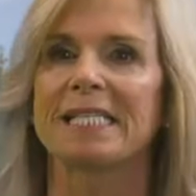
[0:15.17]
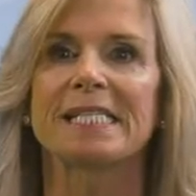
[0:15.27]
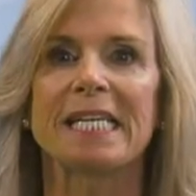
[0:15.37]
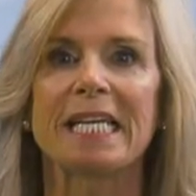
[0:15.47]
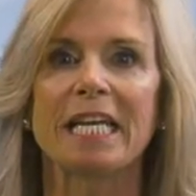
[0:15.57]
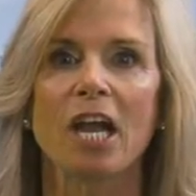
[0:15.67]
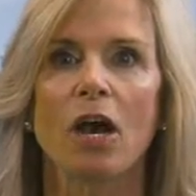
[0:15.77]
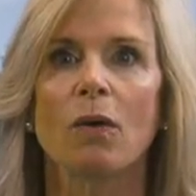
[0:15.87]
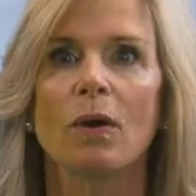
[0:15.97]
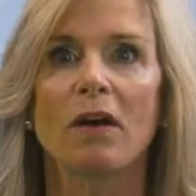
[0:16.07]

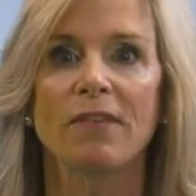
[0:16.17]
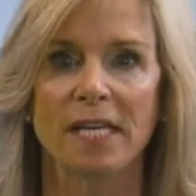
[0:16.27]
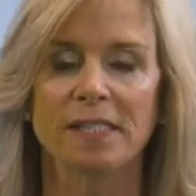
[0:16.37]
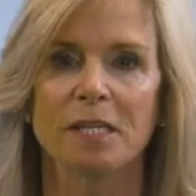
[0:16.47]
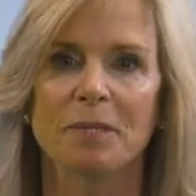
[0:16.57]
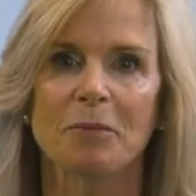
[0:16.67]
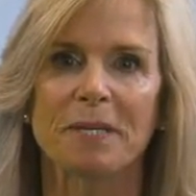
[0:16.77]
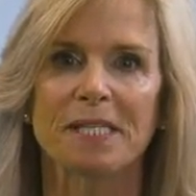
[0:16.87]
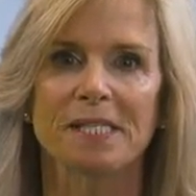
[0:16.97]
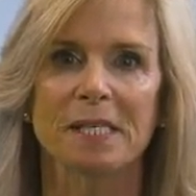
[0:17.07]
CEO of
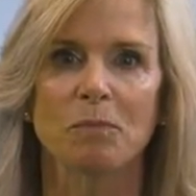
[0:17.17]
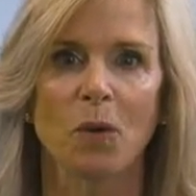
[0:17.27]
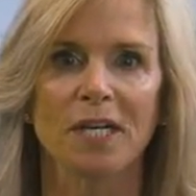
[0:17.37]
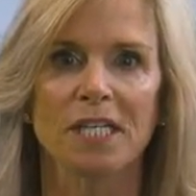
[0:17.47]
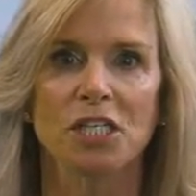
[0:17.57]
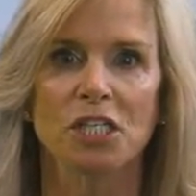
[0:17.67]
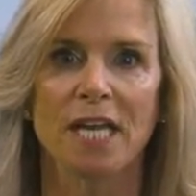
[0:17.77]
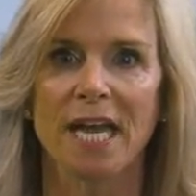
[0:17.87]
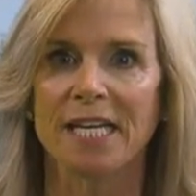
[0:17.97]
SWBC Mortgage,